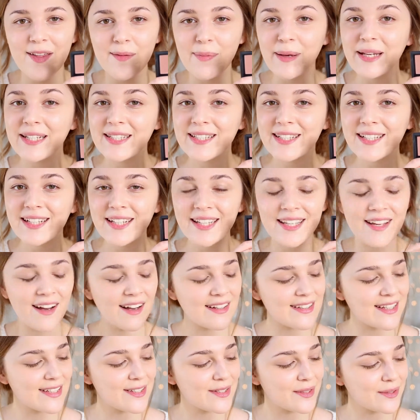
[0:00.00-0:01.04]
they're basically
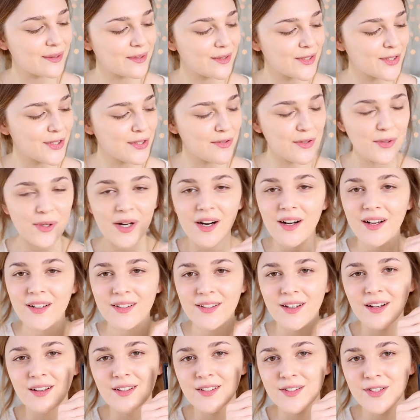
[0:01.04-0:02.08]
identical, so if you are
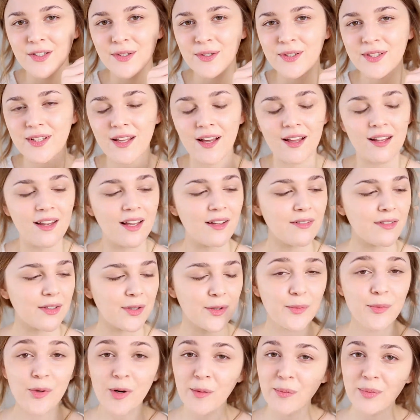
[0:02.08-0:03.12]
a NARS Douceur lover
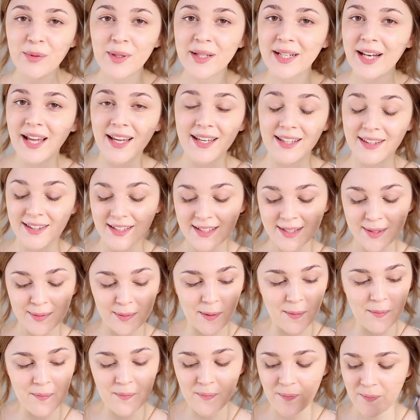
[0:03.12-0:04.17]
you'll probably like this
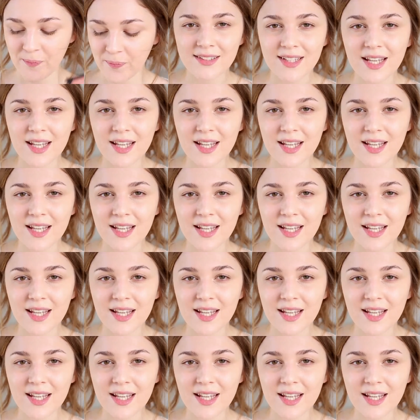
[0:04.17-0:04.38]
one.